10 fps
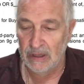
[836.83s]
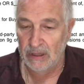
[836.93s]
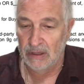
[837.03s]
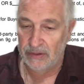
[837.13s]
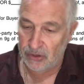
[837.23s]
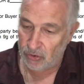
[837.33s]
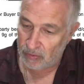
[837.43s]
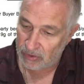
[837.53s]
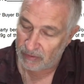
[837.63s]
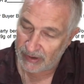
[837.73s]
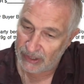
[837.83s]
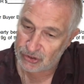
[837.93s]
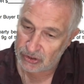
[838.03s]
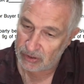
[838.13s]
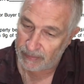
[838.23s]
your
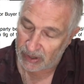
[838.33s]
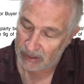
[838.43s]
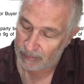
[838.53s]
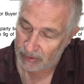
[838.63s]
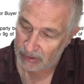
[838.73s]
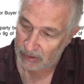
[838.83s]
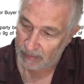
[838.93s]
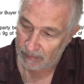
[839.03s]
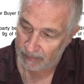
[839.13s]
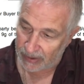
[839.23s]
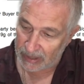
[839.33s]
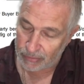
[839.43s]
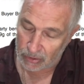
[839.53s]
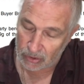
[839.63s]
agent, your buyer broker